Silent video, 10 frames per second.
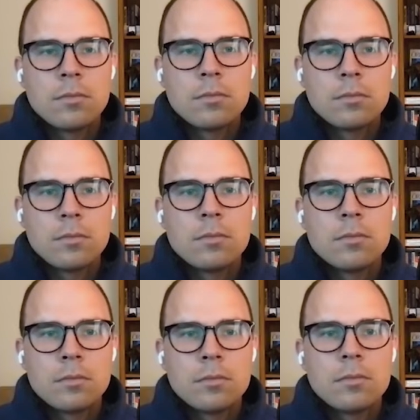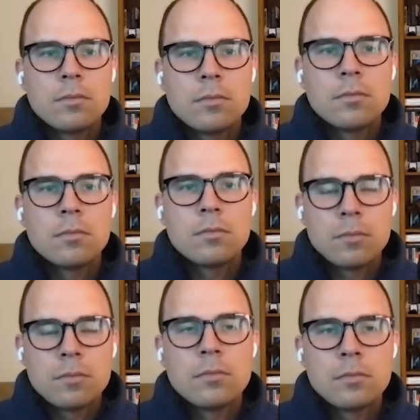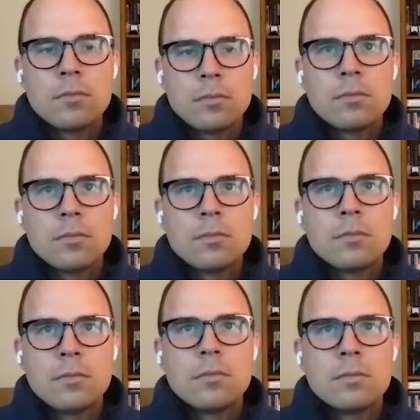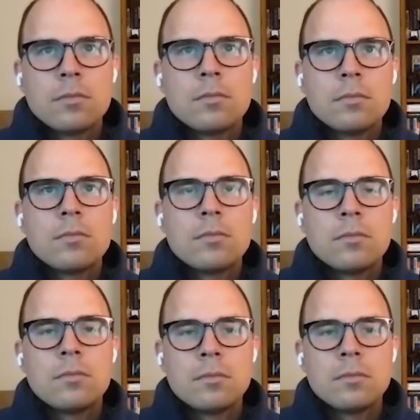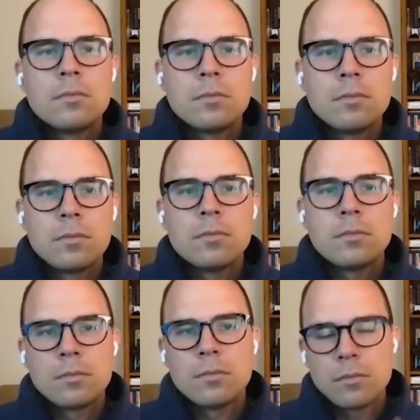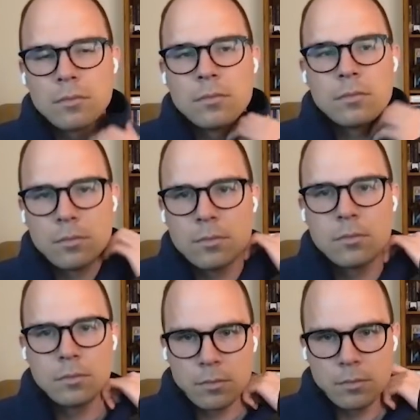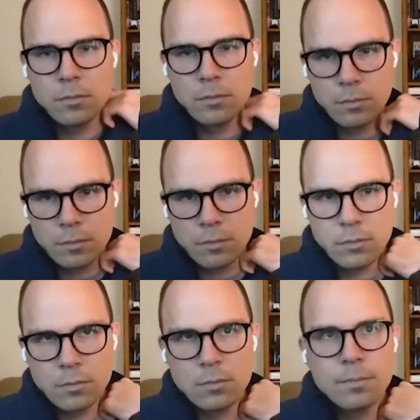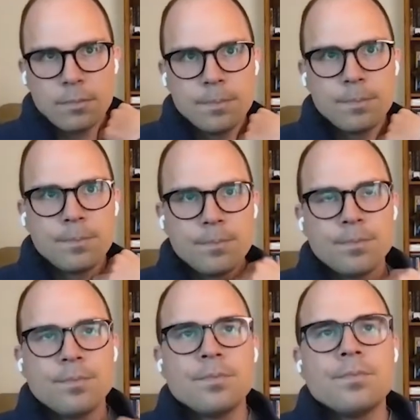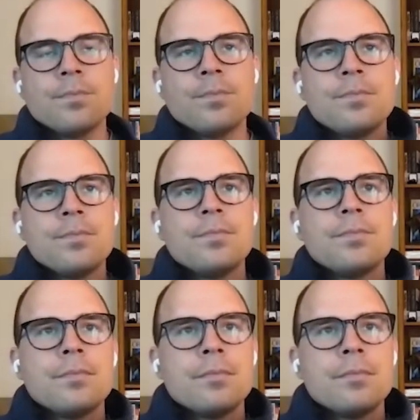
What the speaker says: This person isn't speaking.